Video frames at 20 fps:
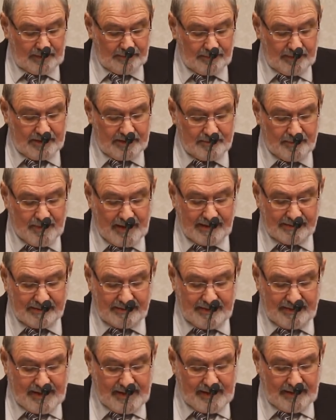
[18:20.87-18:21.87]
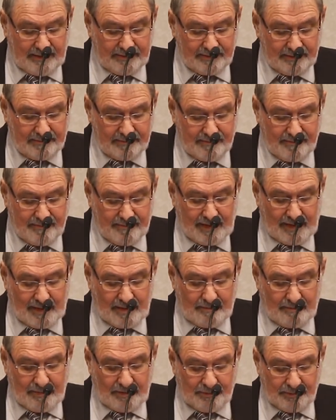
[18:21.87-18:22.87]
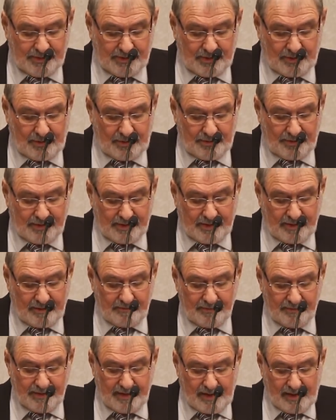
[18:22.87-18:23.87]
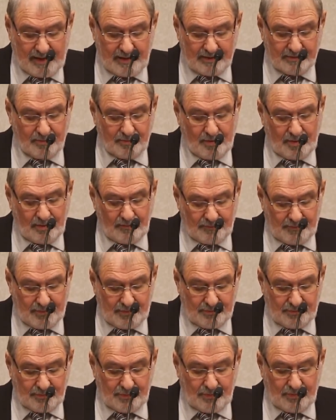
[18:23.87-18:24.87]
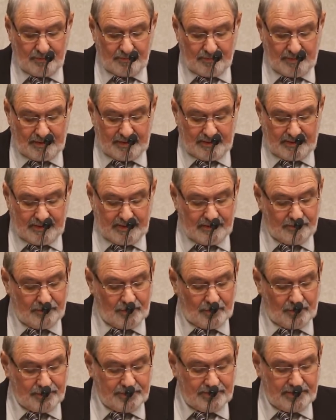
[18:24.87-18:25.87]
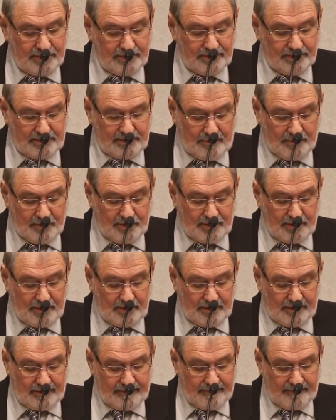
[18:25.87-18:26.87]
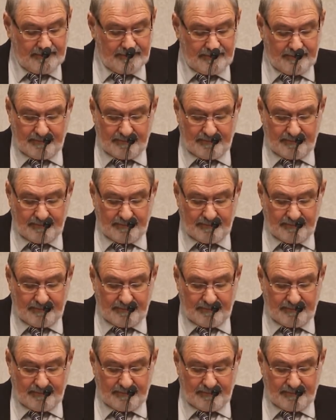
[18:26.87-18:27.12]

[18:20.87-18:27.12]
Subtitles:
I raced back to Dallas, but returned to cover the Oswald funeral on Monday at Rose Hill Cemetery.